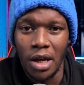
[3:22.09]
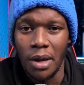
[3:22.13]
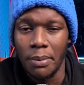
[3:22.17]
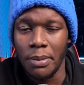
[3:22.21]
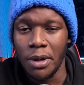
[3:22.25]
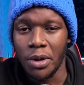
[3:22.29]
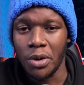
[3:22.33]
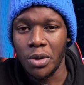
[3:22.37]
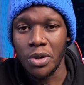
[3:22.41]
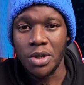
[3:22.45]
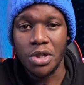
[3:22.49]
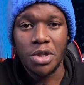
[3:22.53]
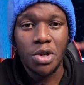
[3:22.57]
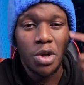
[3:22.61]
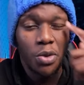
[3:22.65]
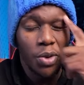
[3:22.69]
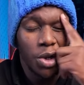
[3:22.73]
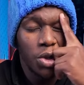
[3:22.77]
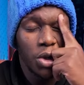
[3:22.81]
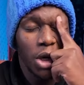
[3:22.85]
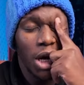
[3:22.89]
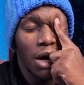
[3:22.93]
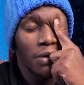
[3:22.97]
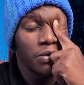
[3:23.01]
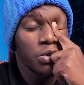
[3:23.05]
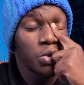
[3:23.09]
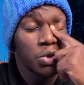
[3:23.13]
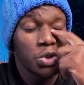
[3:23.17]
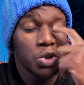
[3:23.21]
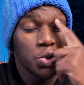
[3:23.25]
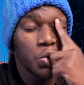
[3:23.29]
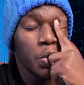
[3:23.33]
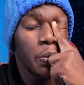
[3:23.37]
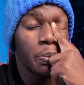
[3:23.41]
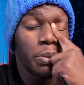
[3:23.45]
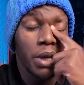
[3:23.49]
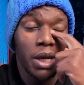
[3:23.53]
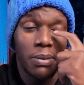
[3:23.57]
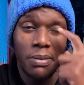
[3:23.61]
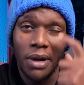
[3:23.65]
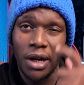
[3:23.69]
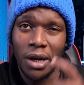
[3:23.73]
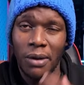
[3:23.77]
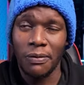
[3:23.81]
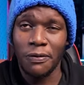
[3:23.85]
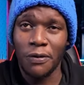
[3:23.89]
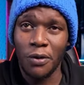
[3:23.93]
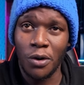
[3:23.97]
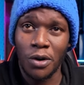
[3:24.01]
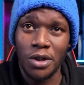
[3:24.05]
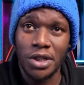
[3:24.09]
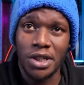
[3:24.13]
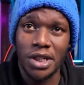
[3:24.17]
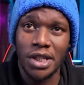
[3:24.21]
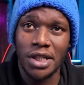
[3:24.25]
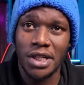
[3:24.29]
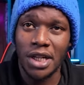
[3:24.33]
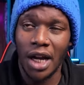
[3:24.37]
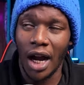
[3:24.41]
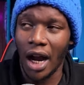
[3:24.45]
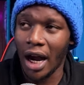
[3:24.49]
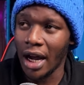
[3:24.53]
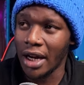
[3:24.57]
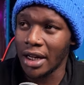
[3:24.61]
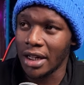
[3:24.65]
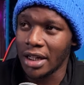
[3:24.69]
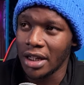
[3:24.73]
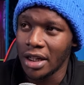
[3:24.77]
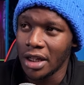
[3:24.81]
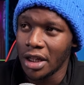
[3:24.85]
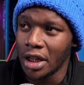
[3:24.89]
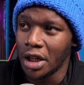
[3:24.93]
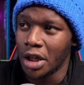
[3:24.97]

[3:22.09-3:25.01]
Because, you know, when you have those two big men up front, it's hard.